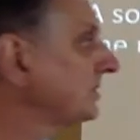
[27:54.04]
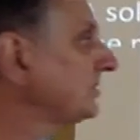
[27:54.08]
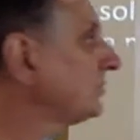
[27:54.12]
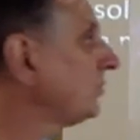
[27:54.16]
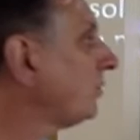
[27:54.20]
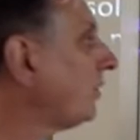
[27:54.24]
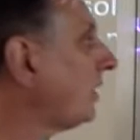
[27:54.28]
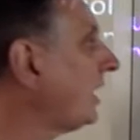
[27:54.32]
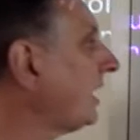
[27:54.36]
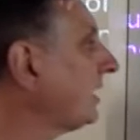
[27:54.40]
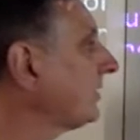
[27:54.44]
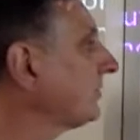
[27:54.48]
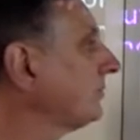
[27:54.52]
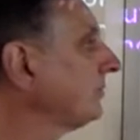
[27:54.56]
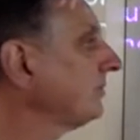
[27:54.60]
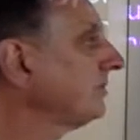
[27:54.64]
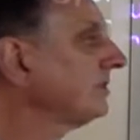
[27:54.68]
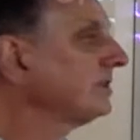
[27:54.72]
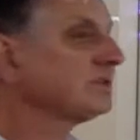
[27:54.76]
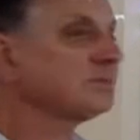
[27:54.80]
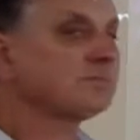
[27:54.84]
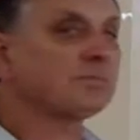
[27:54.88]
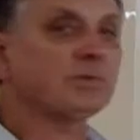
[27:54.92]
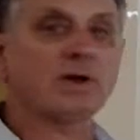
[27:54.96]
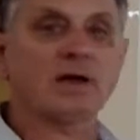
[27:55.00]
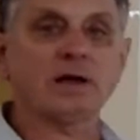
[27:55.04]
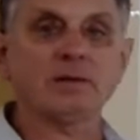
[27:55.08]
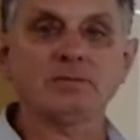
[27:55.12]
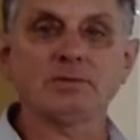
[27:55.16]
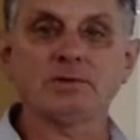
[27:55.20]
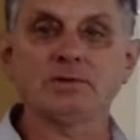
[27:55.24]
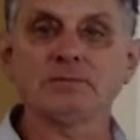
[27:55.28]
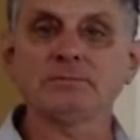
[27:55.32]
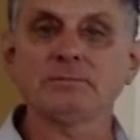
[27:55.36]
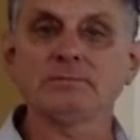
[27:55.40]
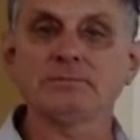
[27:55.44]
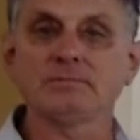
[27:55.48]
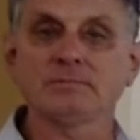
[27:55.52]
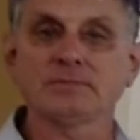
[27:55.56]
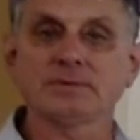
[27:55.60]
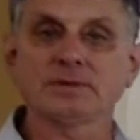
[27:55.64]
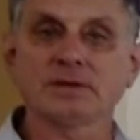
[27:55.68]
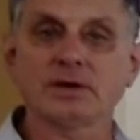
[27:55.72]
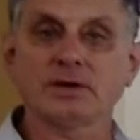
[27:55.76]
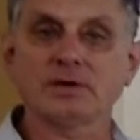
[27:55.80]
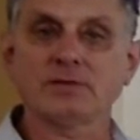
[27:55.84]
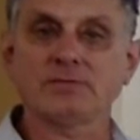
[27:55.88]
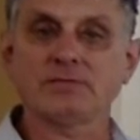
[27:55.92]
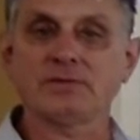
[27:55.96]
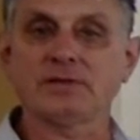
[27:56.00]
is walk through this problem
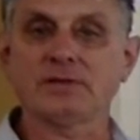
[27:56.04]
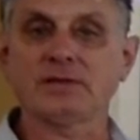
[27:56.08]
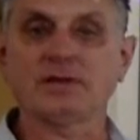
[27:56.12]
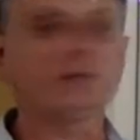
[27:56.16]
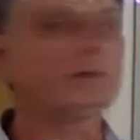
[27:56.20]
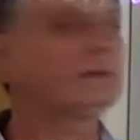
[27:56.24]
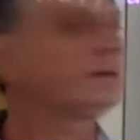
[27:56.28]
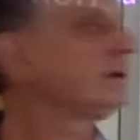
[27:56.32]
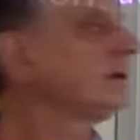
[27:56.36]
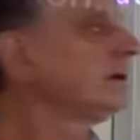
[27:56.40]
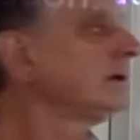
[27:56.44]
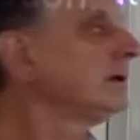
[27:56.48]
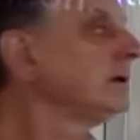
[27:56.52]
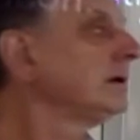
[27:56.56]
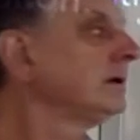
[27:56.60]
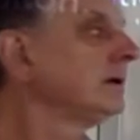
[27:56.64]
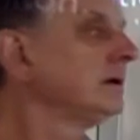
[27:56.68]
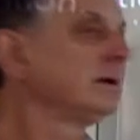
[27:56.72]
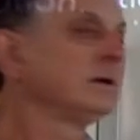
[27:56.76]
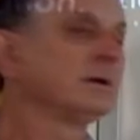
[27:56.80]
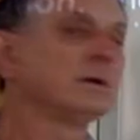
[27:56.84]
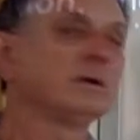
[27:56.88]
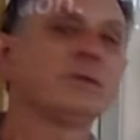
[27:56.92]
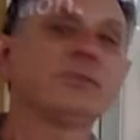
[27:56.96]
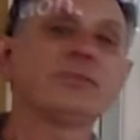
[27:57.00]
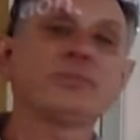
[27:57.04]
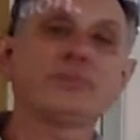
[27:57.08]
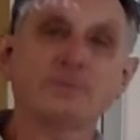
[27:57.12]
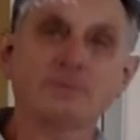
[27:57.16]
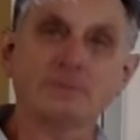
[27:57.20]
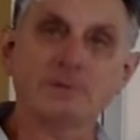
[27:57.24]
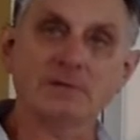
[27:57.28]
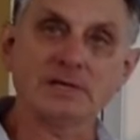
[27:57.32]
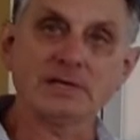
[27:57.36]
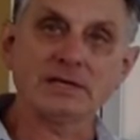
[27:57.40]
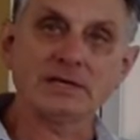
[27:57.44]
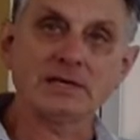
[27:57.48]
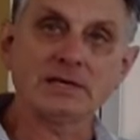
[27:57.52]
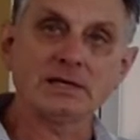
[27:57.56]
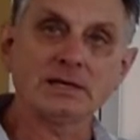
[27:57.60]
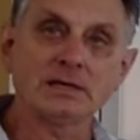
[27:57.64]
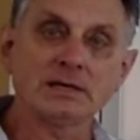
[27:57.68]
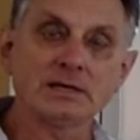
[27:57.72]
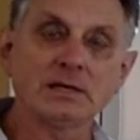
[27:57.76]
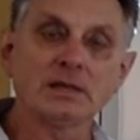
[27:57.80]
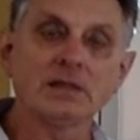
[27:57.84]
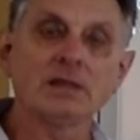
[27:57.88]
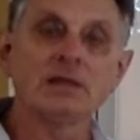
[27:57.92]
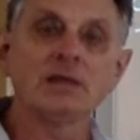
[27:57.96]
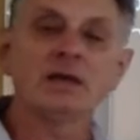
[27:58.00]
carefully, thoroughly,
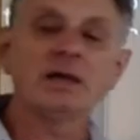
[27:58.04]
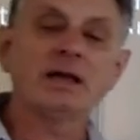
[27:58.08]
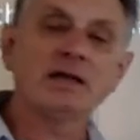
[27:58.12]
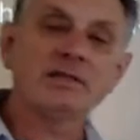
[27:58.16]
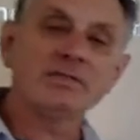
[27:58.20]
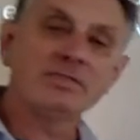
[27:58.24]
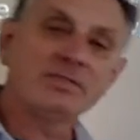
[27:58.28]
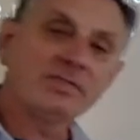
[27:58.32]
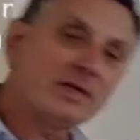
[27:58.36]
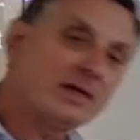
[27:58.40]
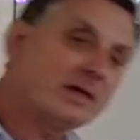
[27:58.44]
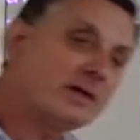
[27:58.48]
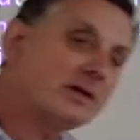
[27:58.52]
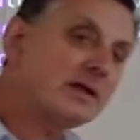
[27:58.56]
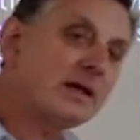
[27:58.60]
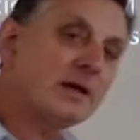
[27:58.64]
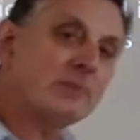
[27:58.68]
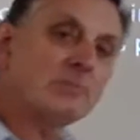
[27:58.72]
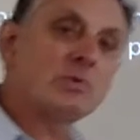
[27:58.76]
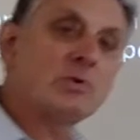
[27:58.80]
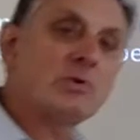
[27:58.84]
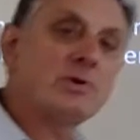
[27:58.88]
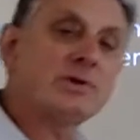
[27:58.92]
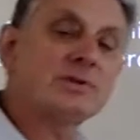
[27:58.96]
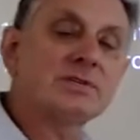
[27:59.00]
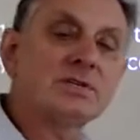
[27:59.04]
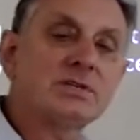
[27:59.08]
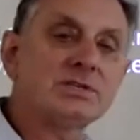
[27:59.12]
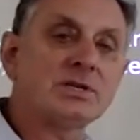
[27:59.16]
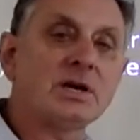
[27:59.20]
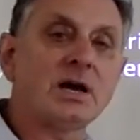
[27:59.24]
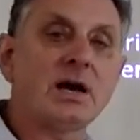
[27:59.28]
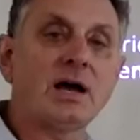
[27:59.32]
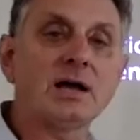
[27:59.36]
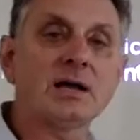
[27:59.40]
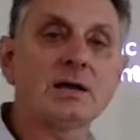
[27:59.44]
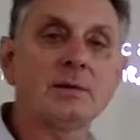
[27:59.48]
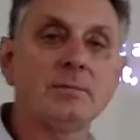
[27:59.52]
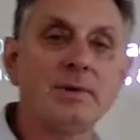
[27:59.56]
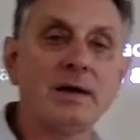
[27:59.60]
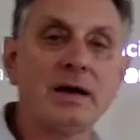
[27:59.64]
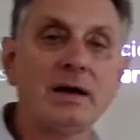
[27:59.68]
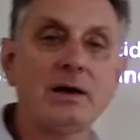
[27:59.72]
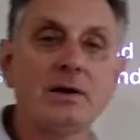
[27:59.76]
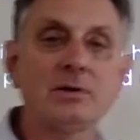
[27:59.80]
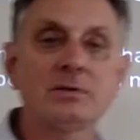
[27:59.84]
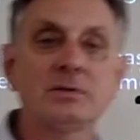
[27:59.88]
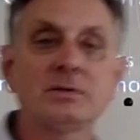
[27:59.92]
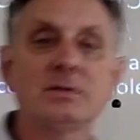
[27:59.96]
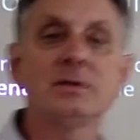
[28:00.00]
and then I'm going to talk
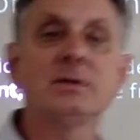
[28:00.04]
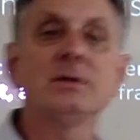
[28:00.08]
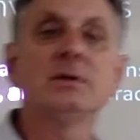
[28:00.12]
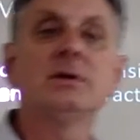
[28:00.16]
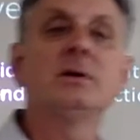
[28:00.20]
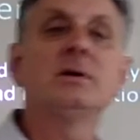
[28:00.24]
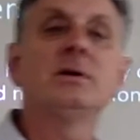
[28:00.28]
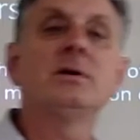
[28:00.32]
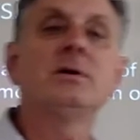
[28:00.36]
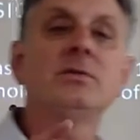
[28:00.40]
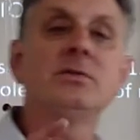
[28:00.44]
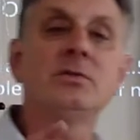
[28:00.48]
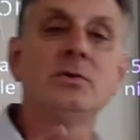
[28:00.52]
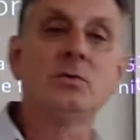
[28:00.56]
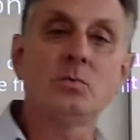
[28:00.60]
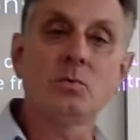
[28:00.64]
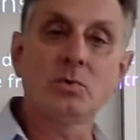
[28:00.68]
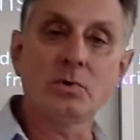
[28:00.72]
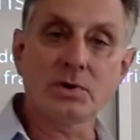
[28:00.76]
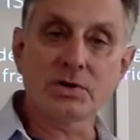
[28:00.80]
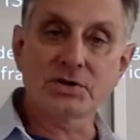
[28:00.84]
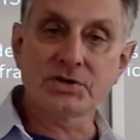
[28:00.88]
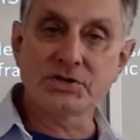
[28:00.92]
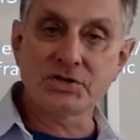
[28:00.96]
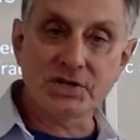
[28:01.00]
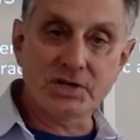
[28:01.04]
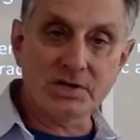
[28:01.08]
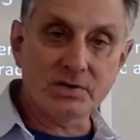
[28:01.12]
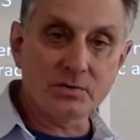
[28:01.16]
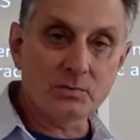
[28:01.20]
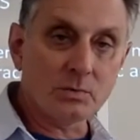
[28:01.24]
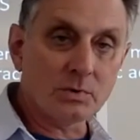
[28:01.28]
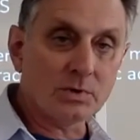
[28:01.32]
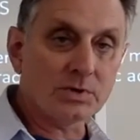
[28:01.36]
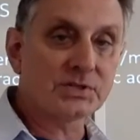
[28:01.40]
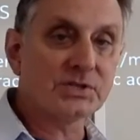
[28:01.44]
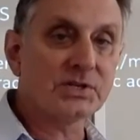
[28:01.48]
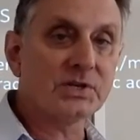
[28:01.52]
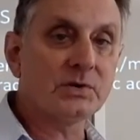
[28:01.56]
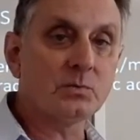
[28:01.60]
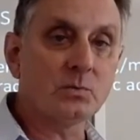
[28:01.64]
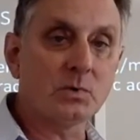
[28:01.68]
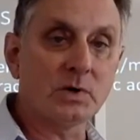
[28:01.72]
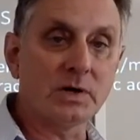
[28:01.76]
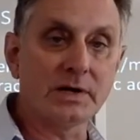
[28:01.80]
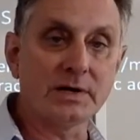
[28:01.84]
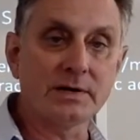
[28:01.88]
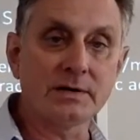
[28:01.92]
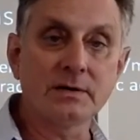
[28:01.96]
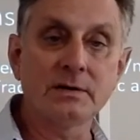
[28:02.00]
about the worksheet, worksheet
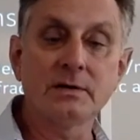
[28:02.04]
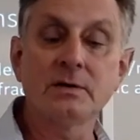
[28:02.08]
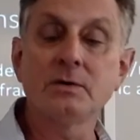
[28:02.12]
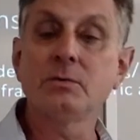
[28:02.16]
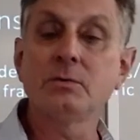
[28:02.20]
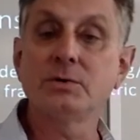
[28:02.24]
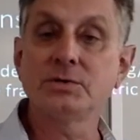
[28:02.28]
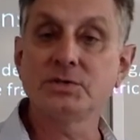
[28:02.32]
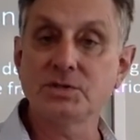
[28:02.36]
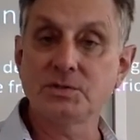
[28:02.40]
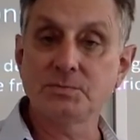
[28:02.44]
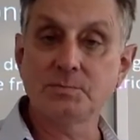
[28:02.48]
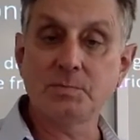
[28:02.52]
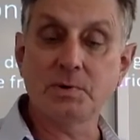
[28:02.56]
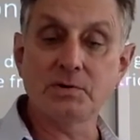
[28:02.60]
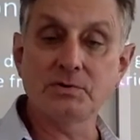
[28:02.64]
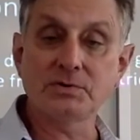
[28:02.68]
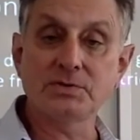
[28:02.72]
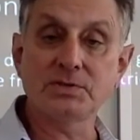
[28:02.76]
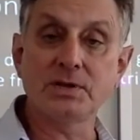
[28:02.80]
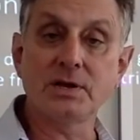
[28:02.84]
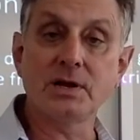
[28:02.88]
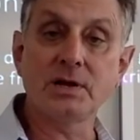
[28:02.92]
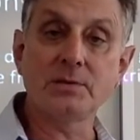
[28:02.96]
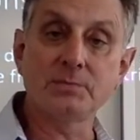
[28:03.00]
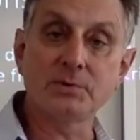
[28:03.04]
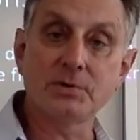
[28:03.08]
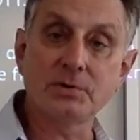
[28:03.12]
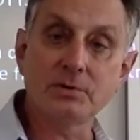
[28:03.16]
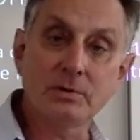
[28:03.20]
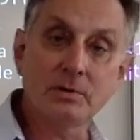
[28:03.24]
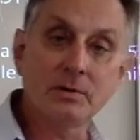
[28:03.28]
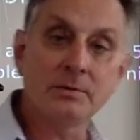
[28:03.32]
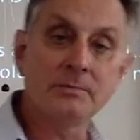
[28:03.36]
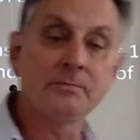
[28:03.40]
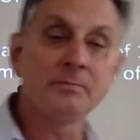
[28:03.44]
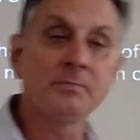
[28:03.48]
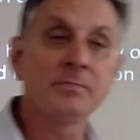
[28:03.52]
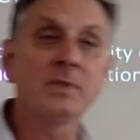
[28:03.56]
1, which is posted on Moodle,